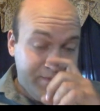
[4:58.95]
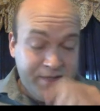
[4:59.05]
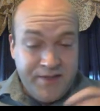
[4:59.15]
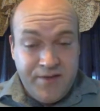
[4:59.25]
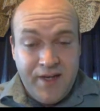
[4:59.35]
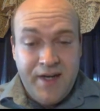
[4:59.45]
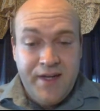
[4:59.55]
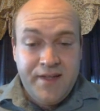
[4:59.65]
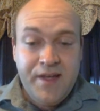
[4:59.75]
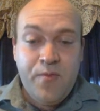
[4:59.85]
because you kind of
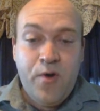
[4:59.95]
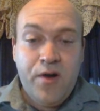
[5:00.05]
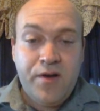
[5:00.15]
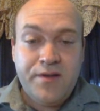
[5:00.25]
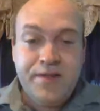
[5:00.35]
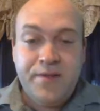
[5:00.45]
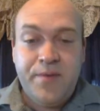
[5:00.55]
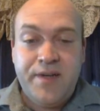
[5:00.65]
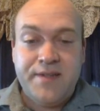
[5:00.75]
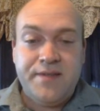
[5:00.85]
need that water to
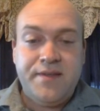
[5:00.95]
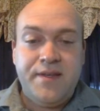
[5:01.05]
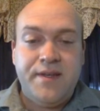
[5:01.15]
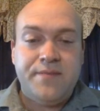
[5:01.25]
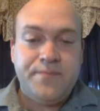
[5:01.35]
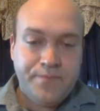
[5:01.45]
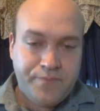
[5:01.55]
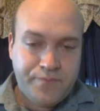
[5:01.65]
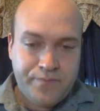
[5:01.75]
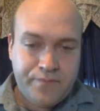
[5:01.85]
deposit the
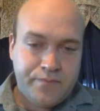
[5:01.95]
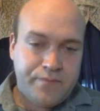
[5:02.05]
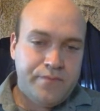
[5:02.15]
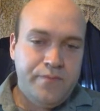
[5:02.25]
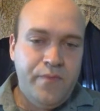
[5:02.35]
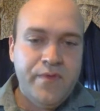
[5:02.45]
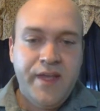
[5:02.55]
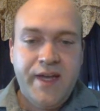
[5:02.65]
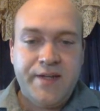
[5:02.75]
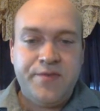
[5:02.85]

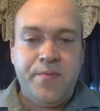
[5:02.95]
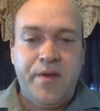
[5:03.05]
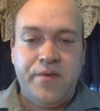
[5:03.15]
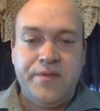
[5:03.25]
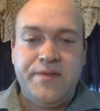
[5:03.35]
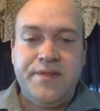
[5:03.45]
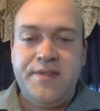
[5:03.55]
extra minerals to